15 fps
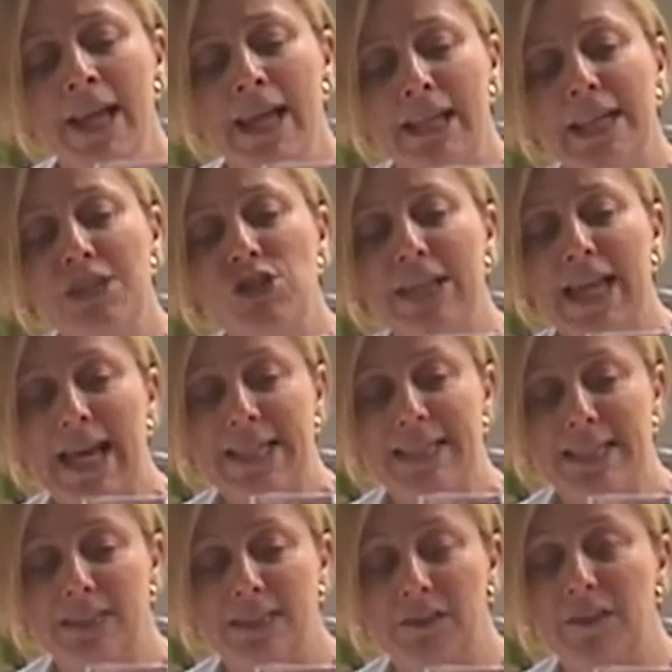Legend has
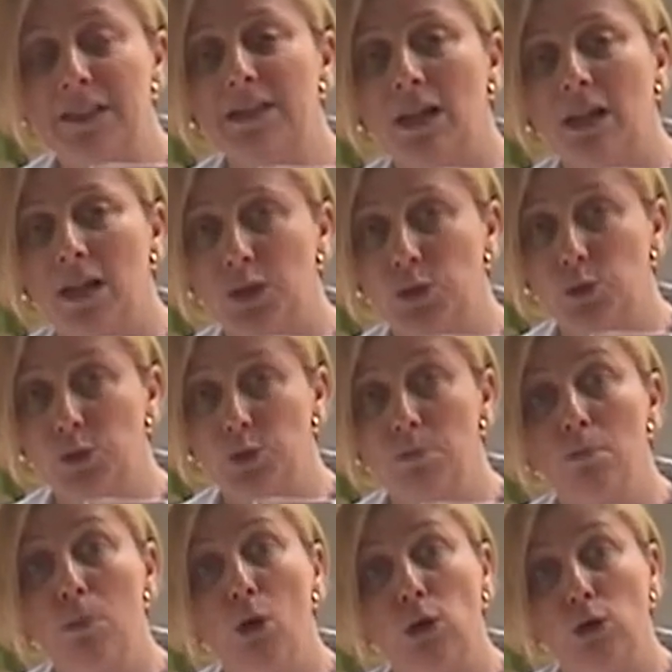it that this glass was
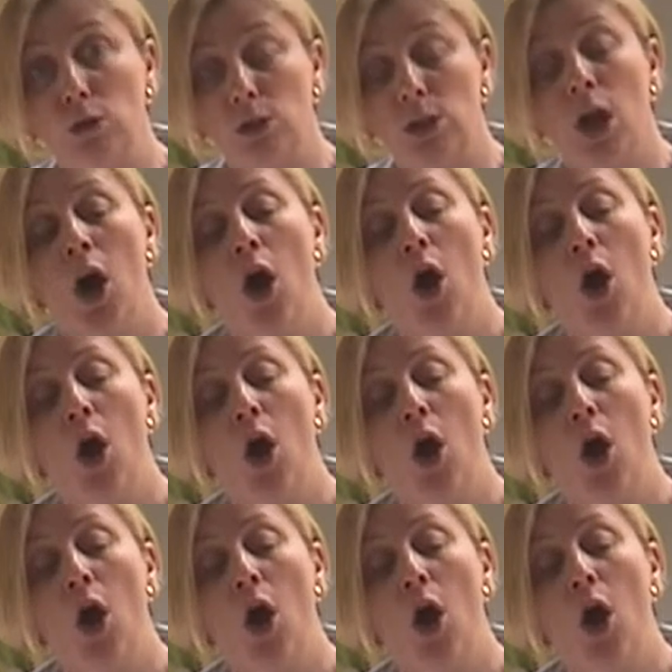modelled